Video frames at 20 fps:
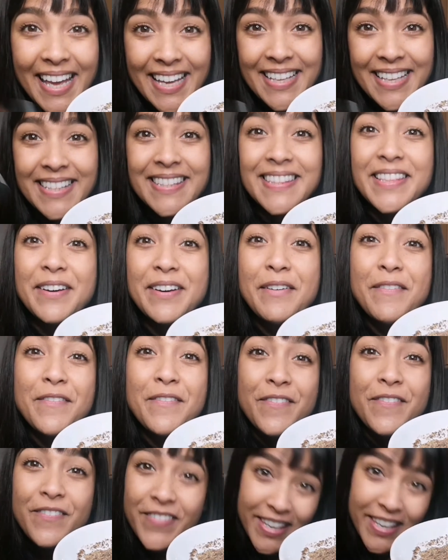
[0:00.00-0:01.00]
is the
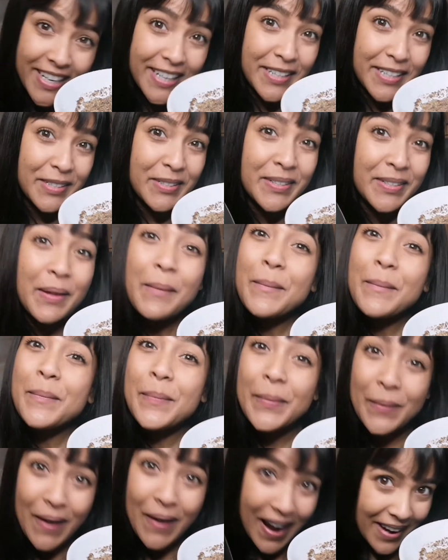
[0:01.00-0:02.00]
finished
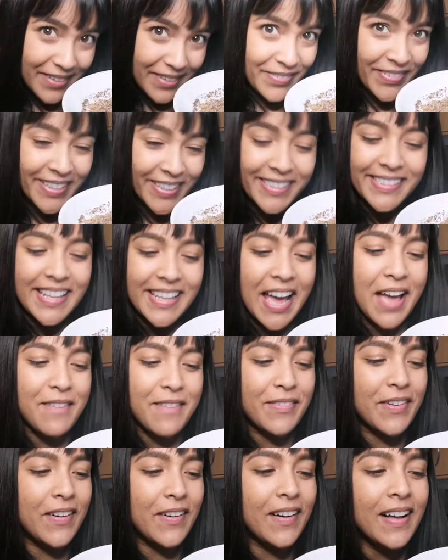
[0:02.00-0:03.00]
breakfast.
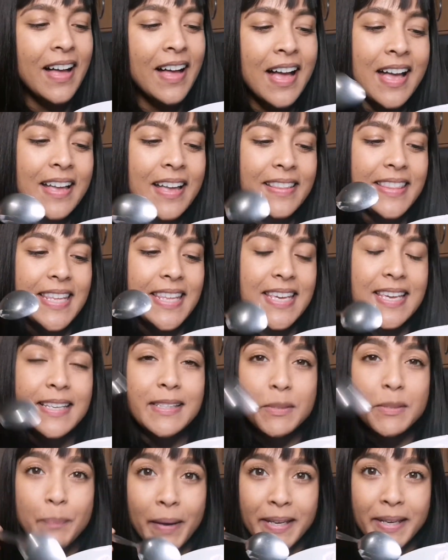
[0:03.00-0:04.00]
I've got the
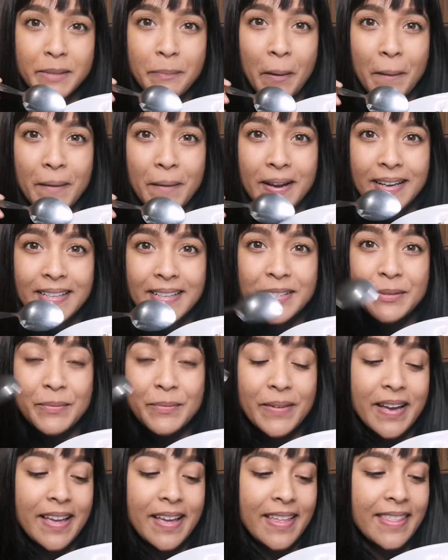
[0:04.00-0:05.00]
spice porridge
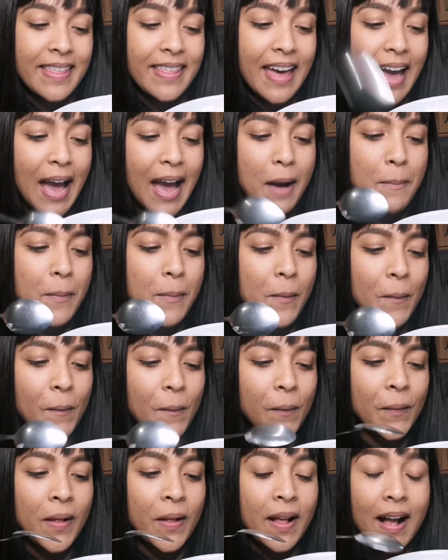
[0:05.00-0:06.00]
with
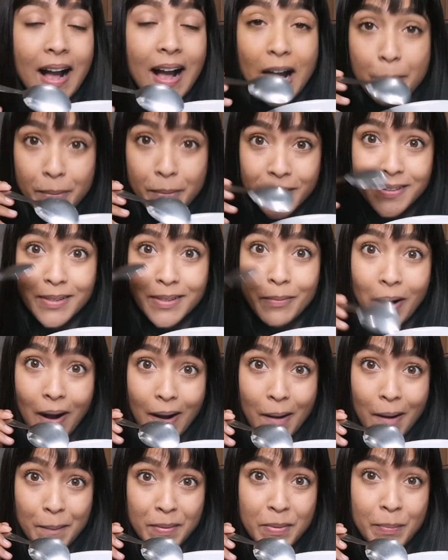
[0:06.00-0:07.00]
apple. I put some
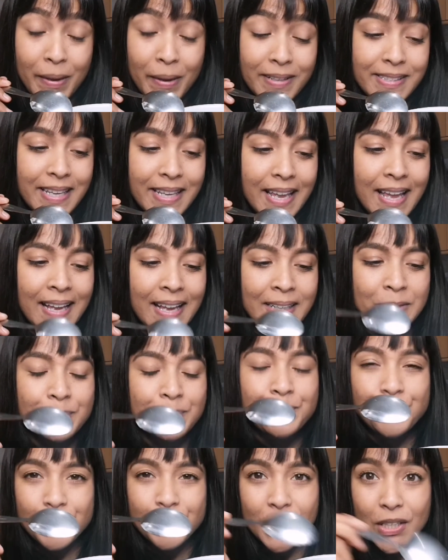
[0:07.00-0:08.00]
almond butter in,
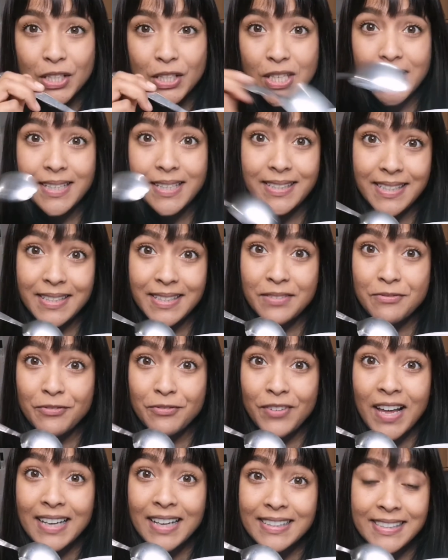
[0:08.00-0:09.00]
chia seeds and
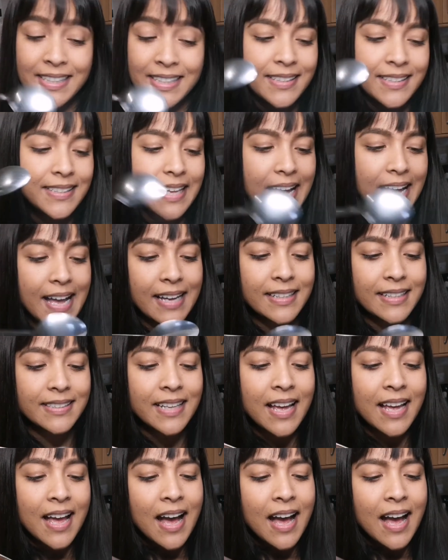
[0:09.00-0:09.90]
flax seeds, and